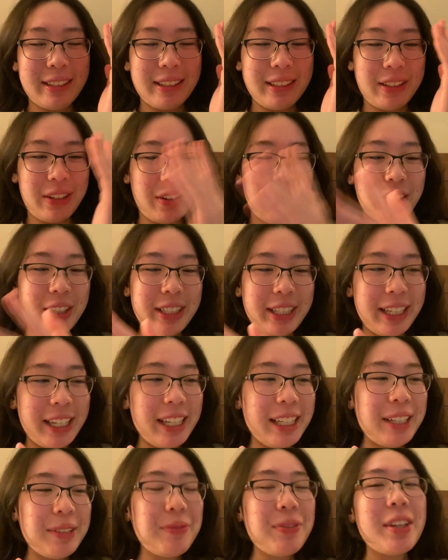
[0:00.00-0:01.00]
currently
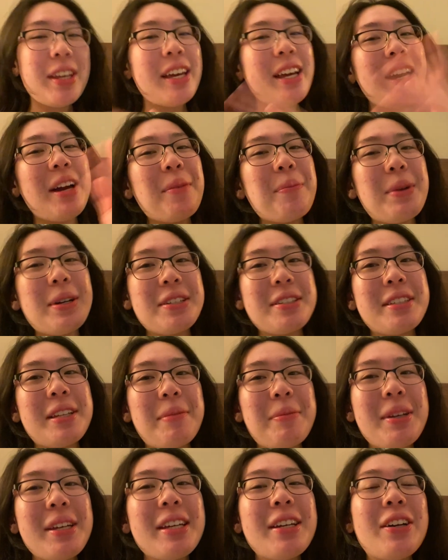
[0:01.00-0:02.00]
eating, my
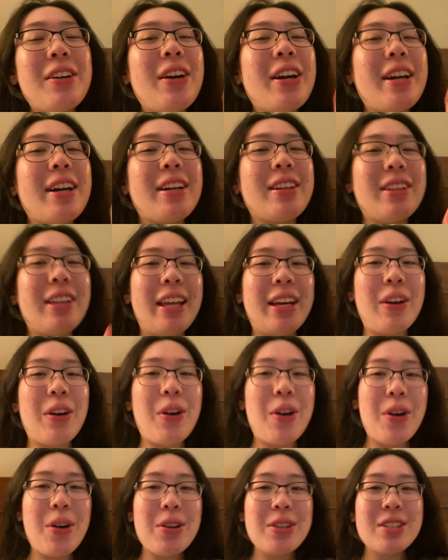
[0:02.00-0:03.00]
stomach like
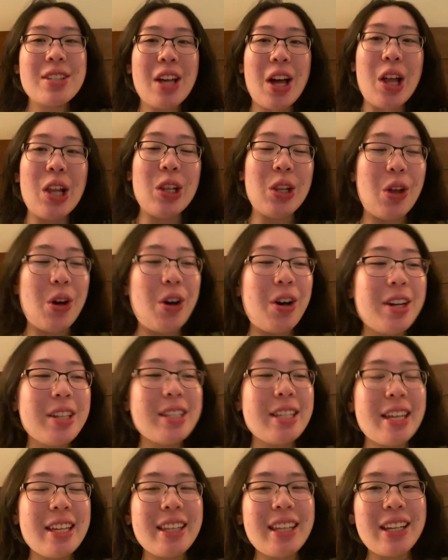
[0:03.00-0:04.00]
hurts a
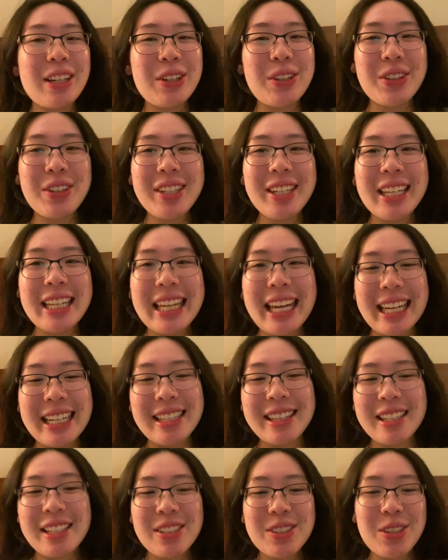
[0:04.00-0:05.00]
lot, and then I couldn't eat
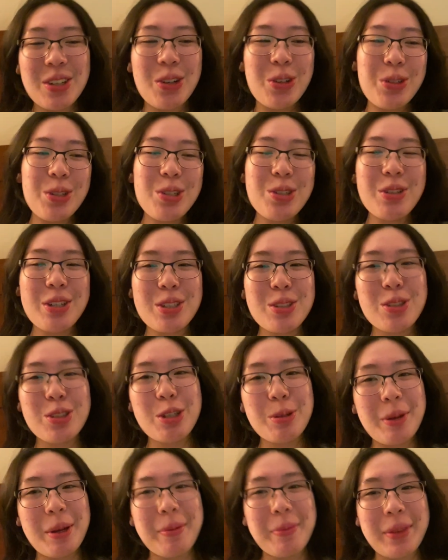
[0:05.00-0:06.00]
anything, so I only drank
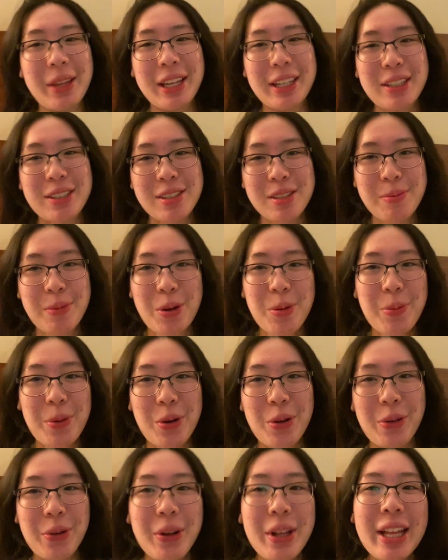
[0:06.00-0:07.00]
soup and like a small
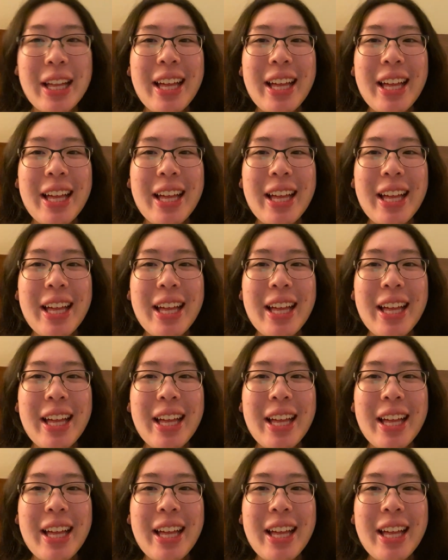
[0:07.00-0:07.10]
bowl.